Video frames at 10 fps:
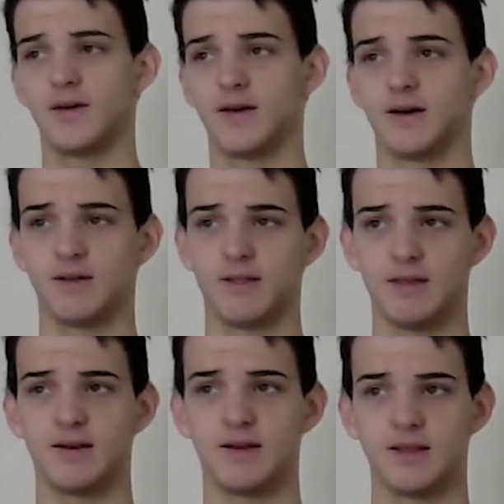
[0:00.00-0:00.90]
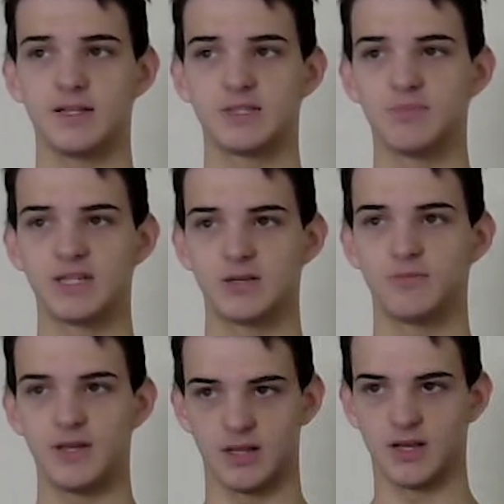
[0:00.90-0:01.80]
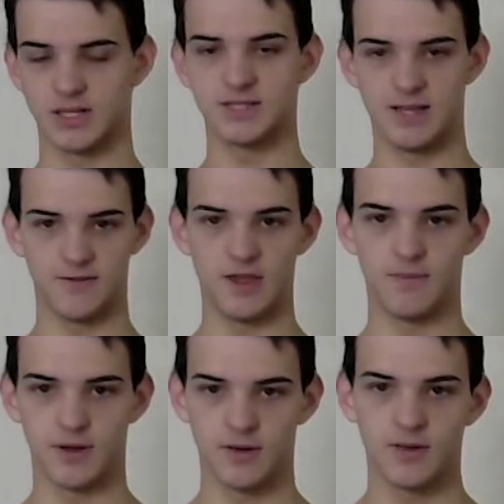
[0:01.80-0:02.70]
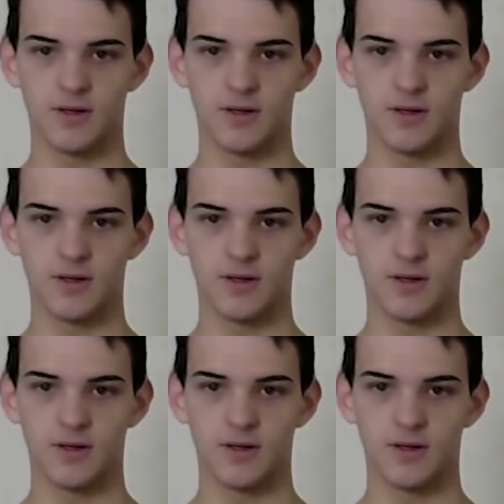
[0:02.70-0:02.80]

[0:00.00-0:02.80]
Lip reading: And it's meant to be like a safekeeping.